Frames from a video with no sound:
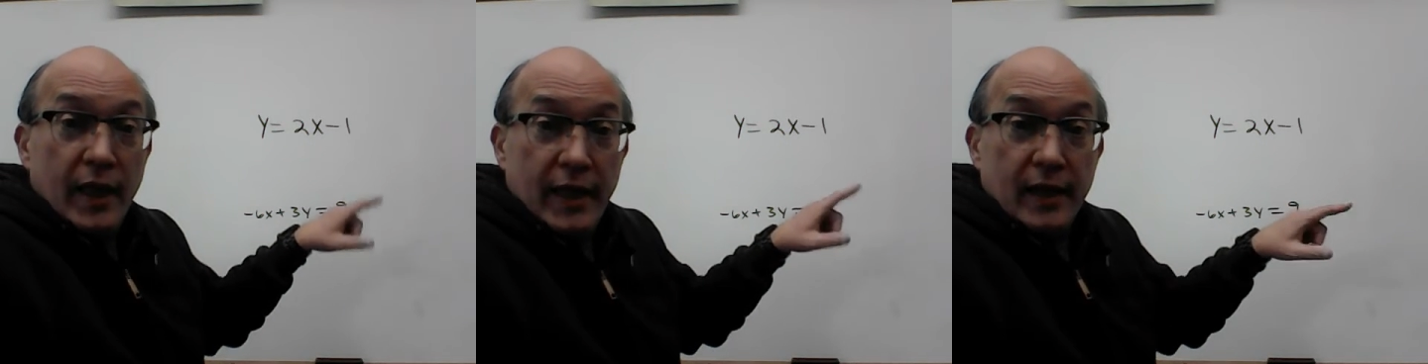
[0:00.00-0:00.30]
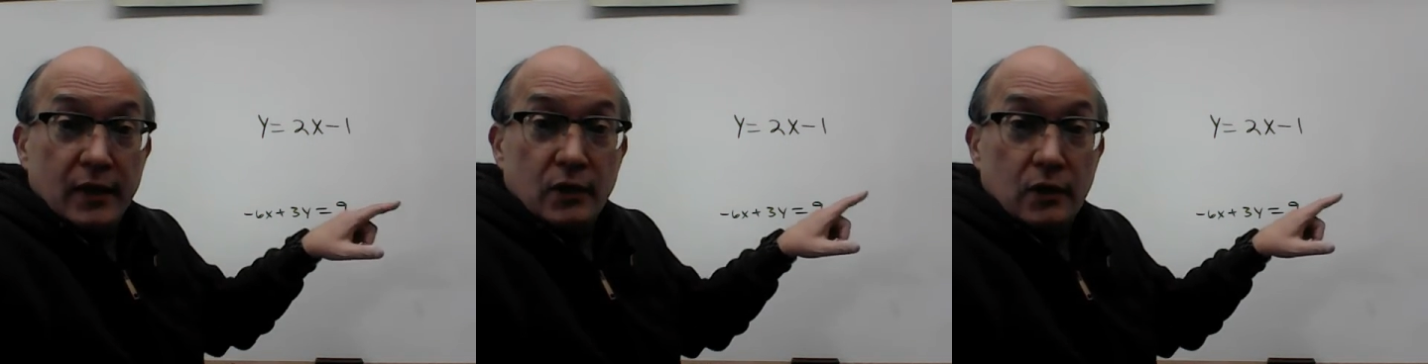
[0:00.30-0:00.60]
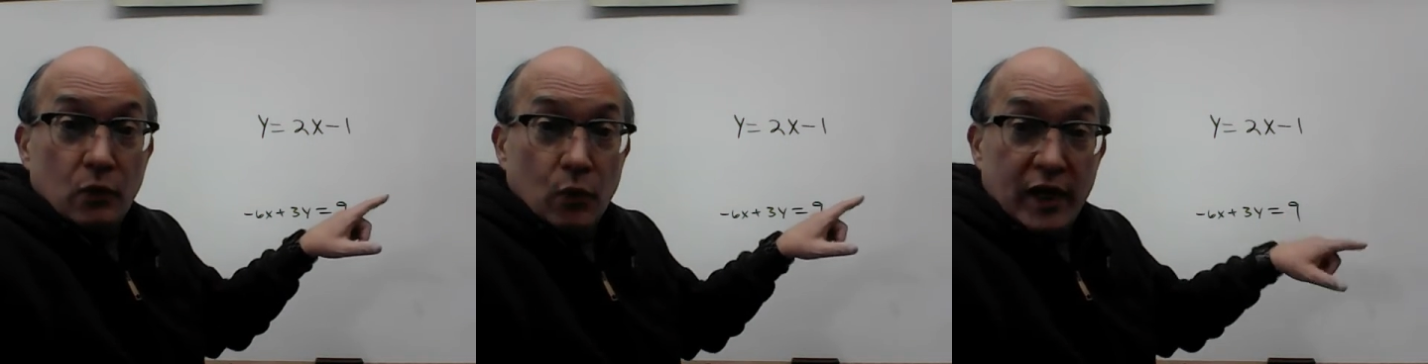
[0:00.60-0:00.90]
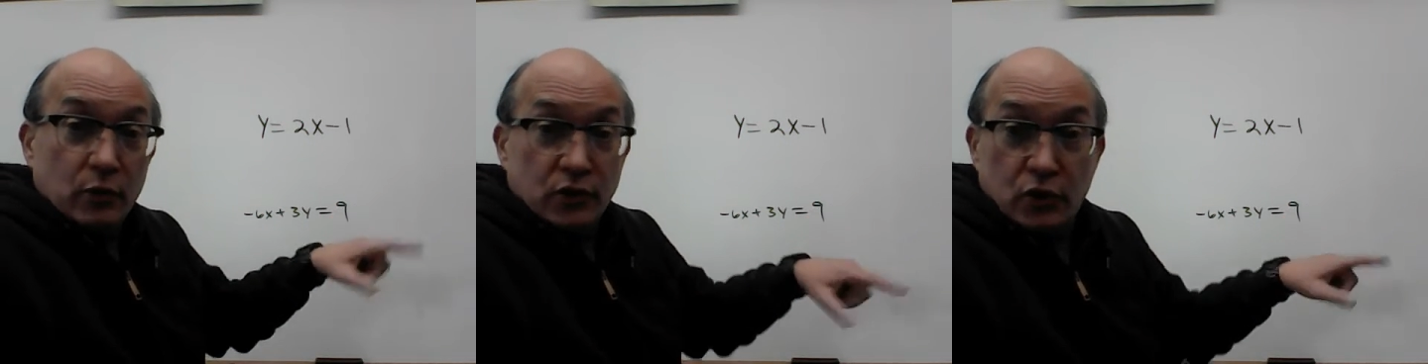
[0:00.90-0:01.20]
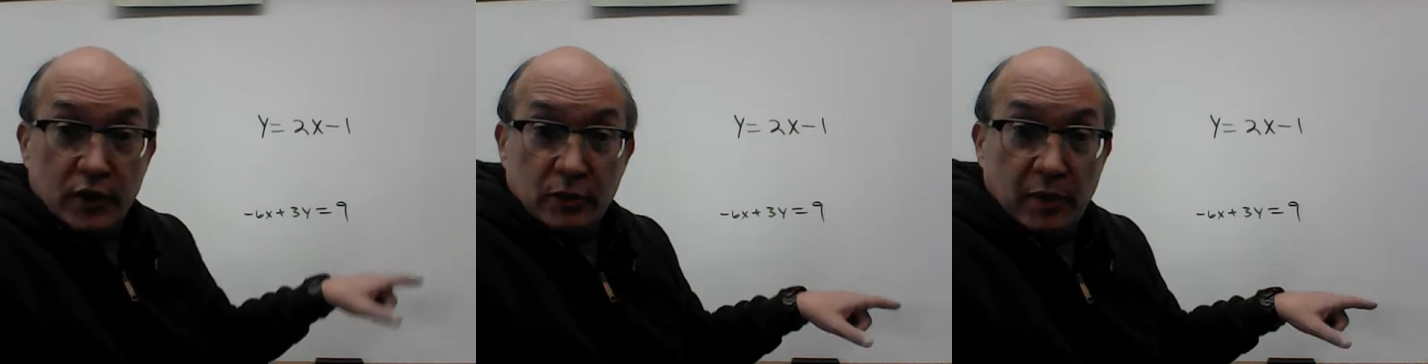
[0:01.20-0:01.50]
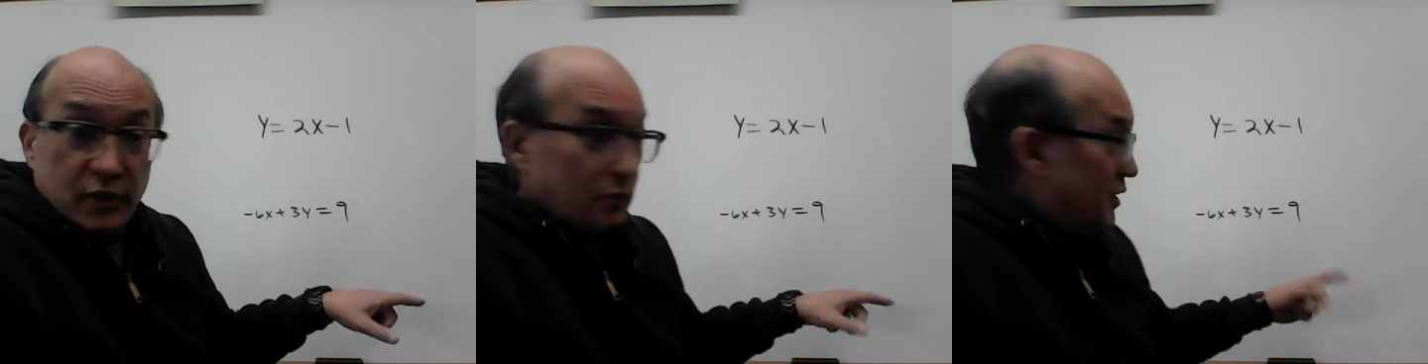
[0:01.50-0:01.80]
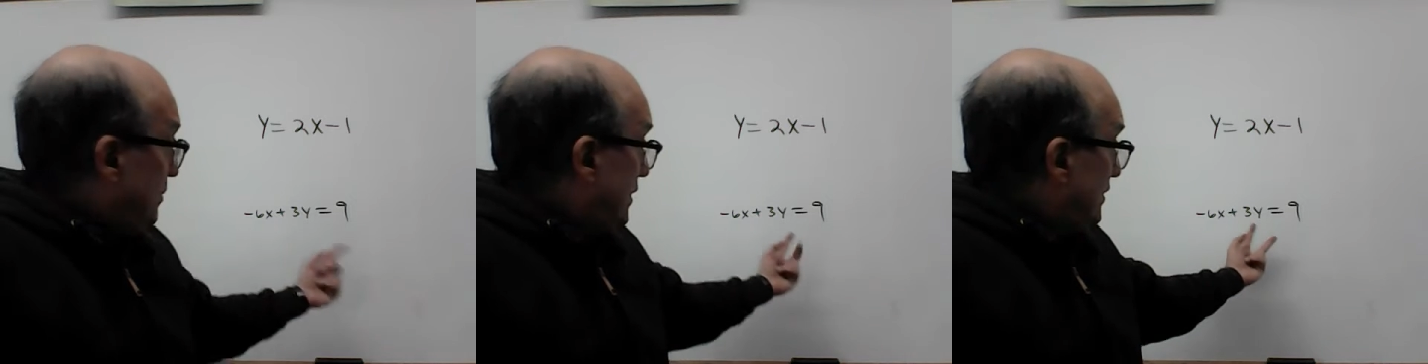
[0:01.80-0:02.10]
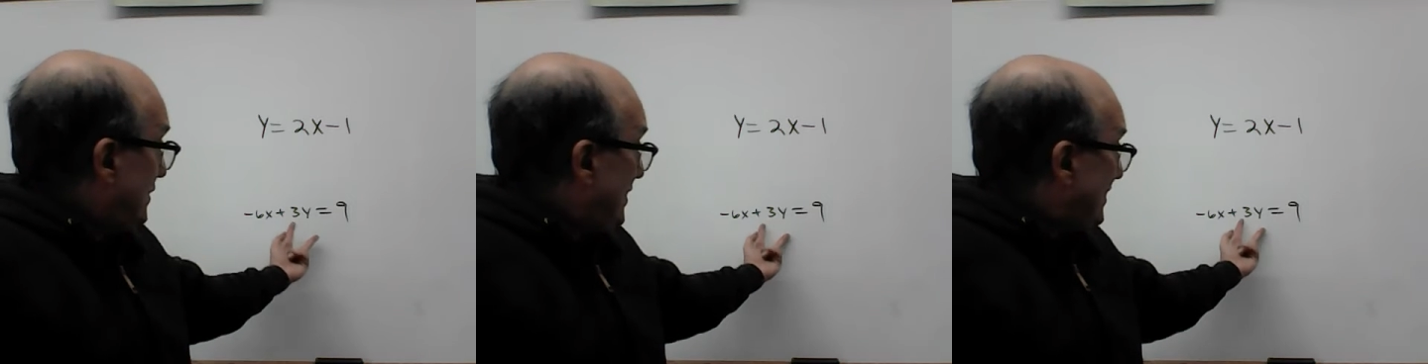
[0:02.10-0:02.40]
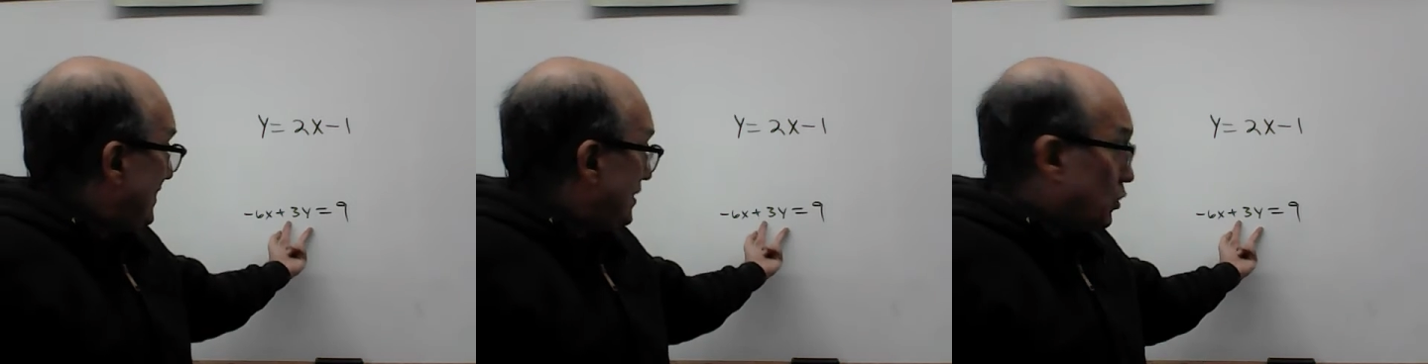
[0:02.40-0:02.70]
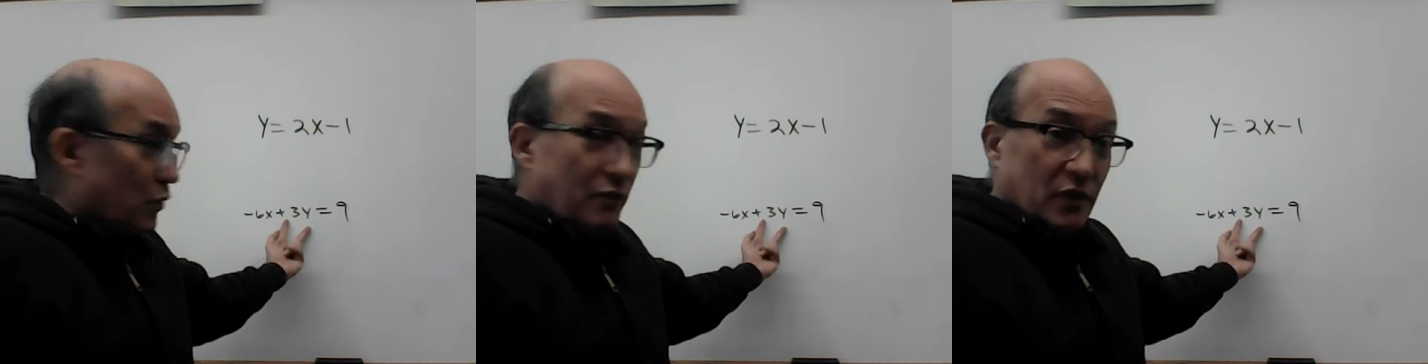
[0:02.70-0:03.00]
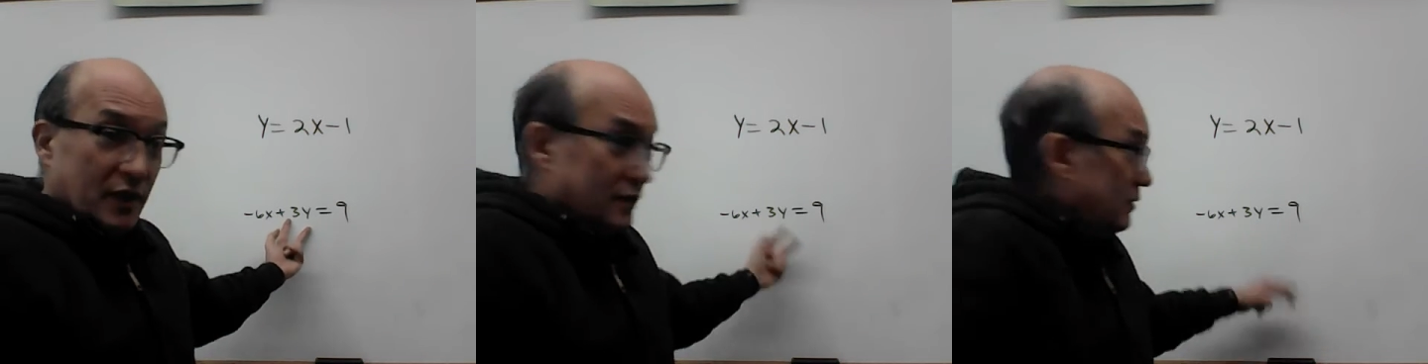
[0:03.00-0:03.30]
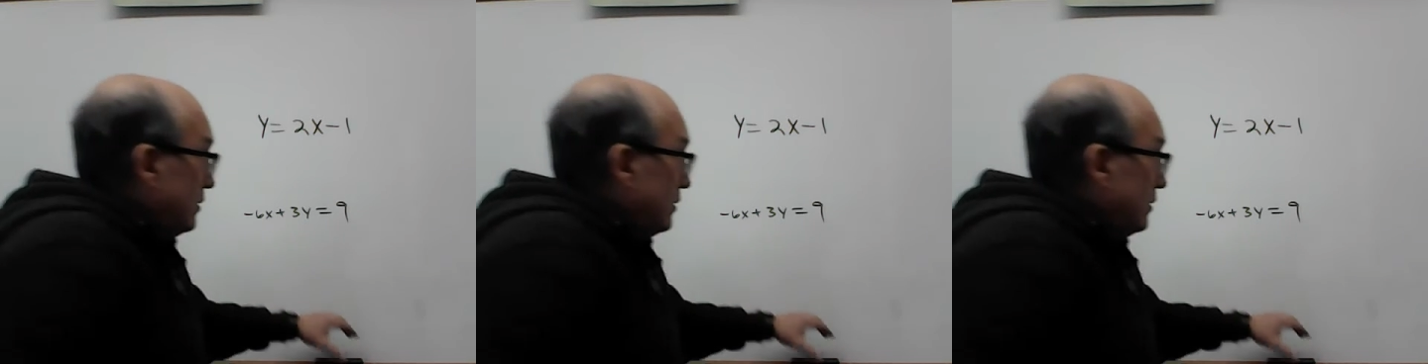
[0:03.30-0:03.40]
and y equals 2x plus 3, because this is equivalent.